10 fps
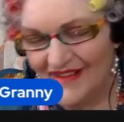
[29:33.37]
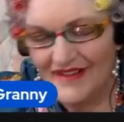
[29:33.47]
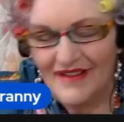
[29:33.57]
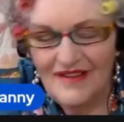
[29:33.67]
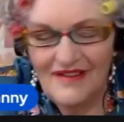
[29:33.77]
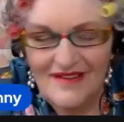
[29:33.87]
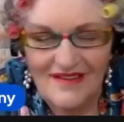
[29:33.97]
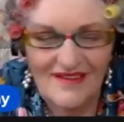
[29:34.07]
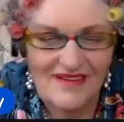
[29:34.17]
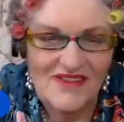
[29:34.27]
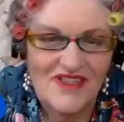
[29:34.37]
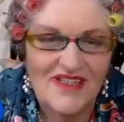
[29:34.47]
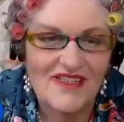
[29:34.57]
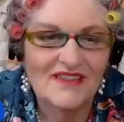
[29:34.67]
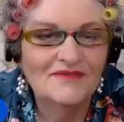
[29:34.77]
Oh
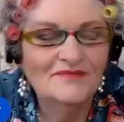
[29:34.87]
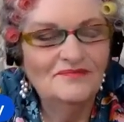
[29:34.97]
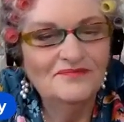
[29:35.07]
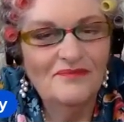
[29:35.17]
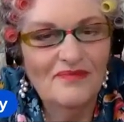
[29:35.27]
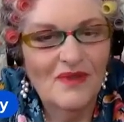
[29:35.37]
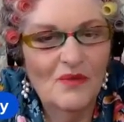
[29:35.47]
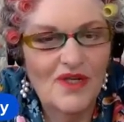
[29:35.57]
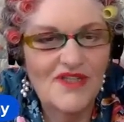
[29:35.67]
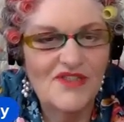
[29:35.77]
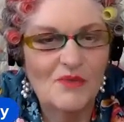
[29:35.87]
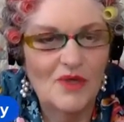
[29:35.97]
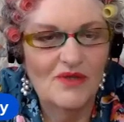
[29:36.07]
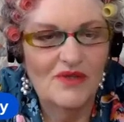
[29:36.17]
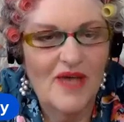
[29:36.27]
dear. What is the
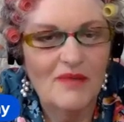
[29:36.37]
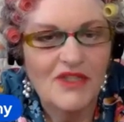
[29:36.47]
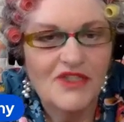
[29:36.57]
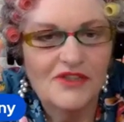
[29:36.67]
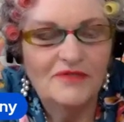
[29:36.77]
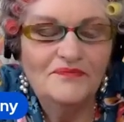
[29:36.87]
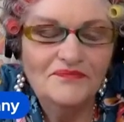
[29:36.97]
world coming to?